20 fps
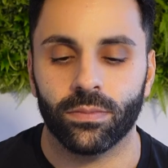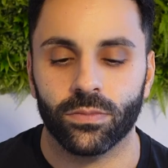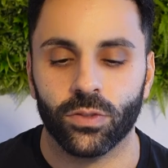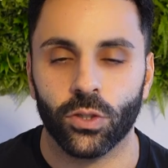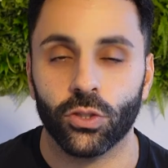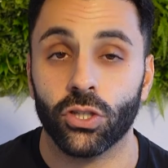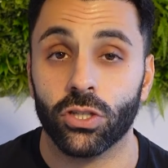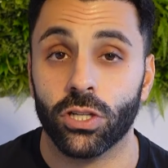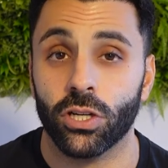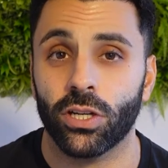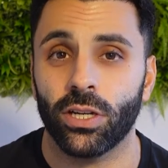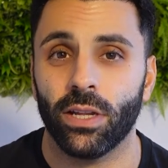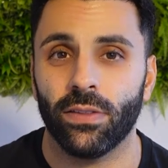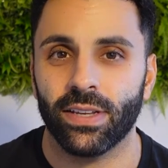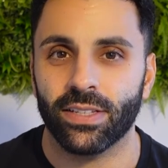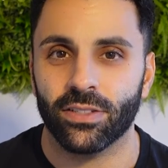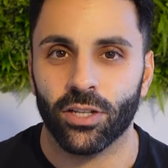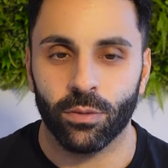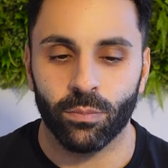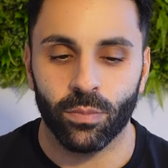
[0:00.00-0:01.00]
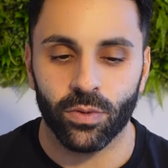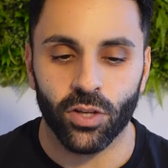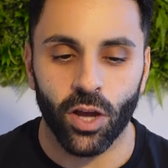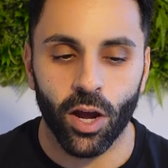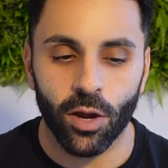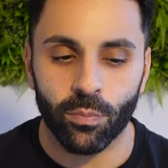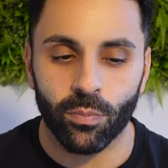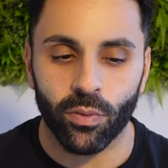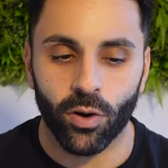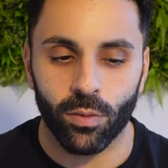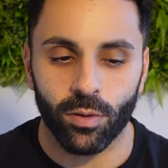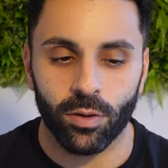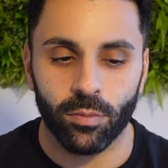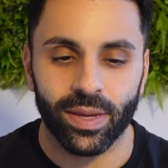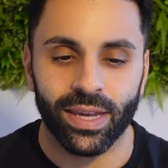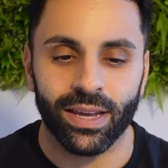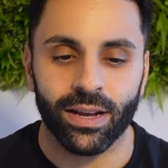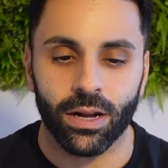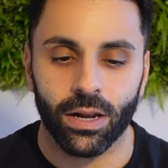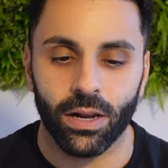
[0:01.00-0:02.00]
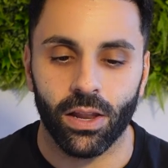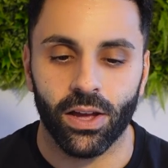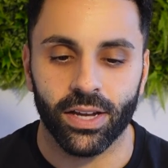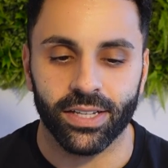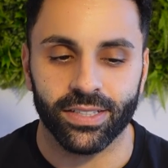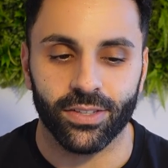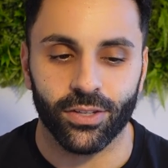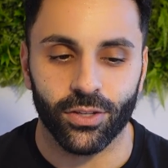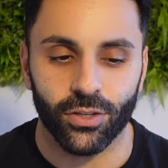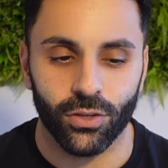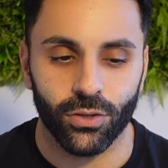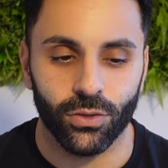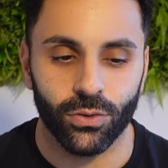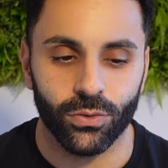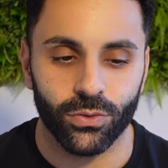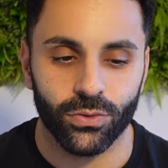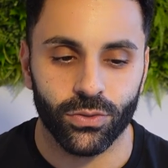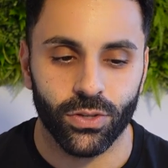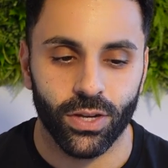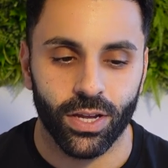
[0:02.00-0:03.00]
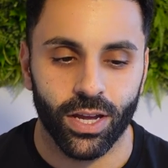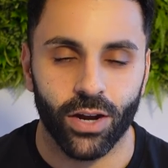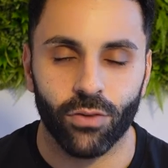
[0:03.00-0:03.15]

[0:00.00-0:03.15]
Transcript: So just looking at these numbers, I'd probably be inclined to use